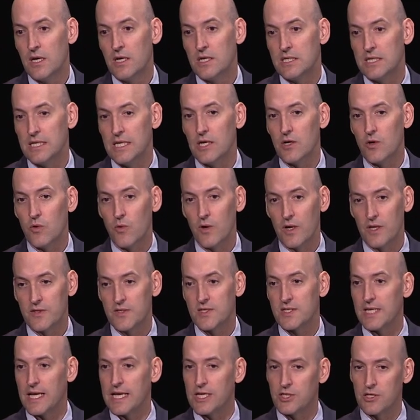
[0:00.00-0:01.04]
deal with
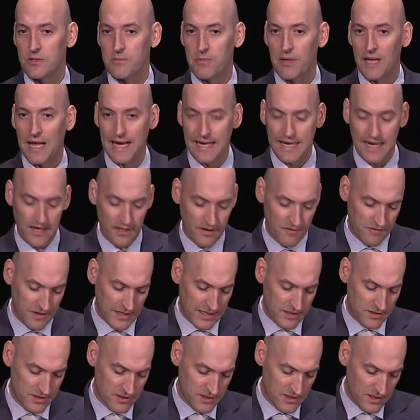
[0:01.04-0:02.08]
station blackout
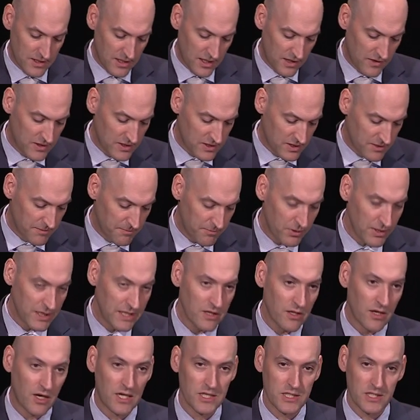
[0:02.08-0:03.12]
events and this complete
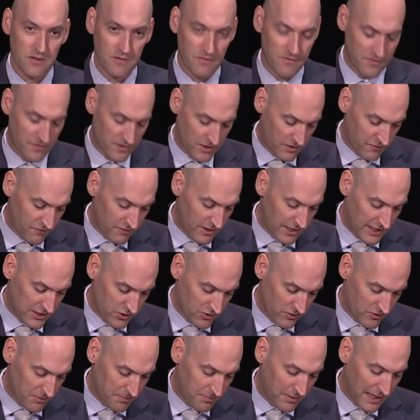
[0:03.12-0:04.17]
loss of
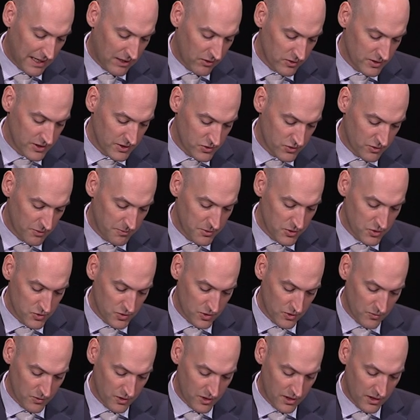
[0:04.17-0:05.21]
electrical power
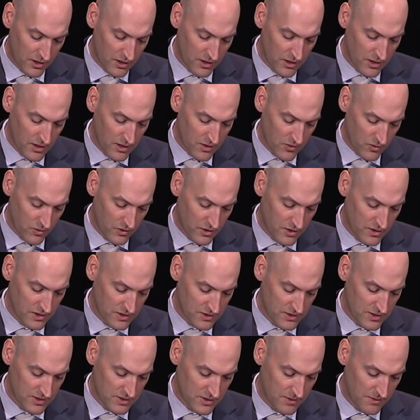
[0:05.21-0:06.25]
distribution within the
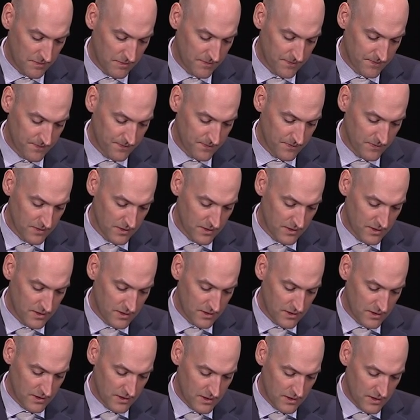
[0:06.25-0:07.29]
system.
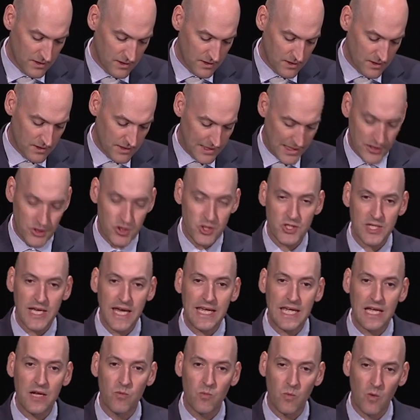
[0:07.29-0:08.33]
Now, just
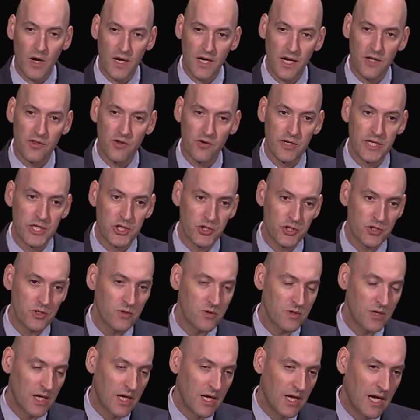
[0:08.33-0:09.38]
taking one other issue,
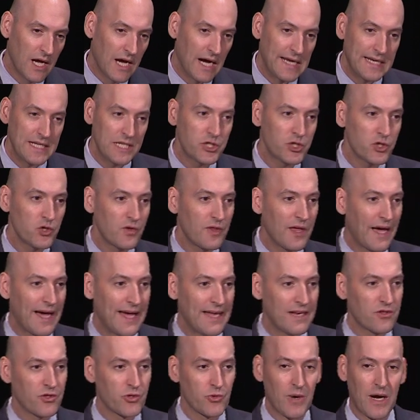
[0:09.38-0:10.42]
an issue
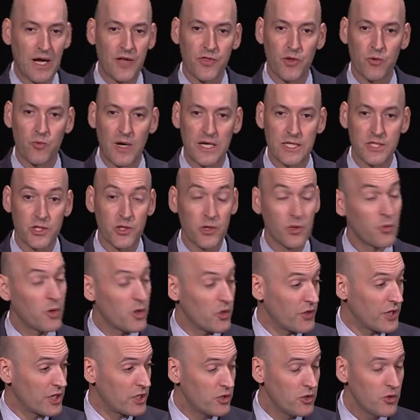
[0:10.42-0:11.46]
that throughout the rest of the
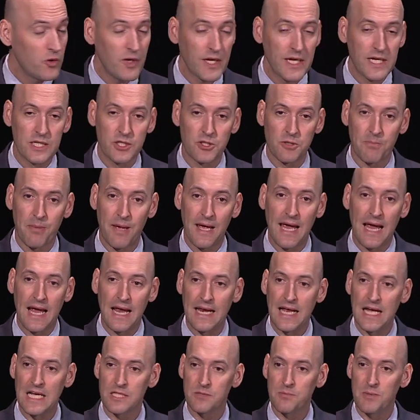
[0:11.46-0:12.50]
world, including in Japan,
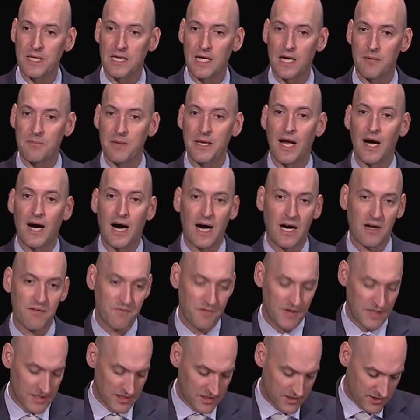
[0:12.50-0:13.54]
has become an
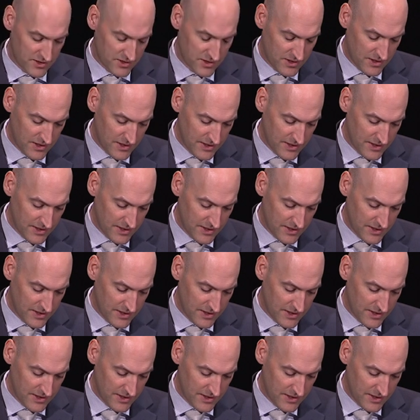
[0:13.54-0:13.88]
obvious